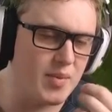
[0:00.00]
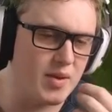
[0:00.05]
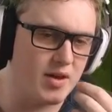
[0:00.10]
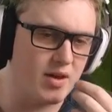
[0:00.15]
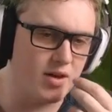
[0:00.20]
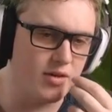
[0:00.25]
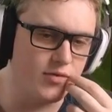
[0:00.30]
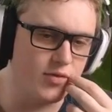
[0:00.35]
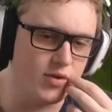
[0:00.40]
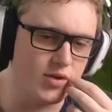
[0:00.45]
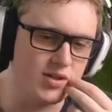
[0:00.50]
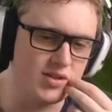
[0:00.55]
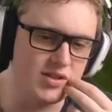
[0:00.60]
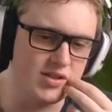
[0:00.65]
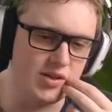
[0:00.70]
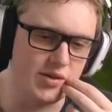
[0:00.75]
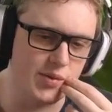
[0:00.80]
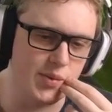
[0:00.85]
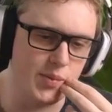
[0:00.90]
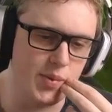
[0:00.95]
helpful
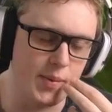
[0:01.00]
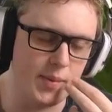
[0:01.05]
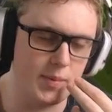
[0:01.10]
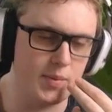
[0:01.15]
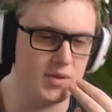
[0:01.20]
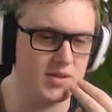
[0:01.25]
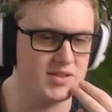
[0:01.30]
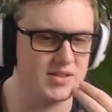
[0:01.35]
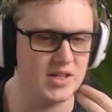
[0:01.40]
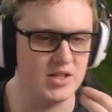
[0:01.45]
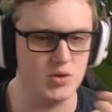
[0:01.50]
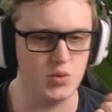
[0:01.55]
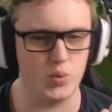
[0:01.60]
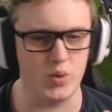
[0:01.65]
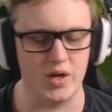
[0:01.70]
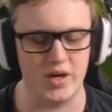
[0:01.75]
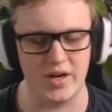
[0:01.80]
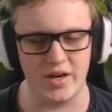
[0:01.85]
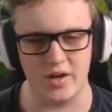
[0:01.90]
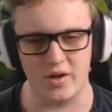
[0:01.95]
considering we'll probably put a
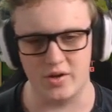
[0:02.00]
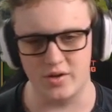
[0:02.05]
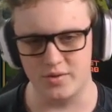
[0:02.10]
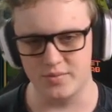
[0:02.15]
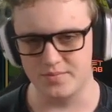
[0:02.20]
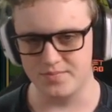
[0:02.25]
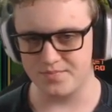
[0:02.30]
Sejuani on.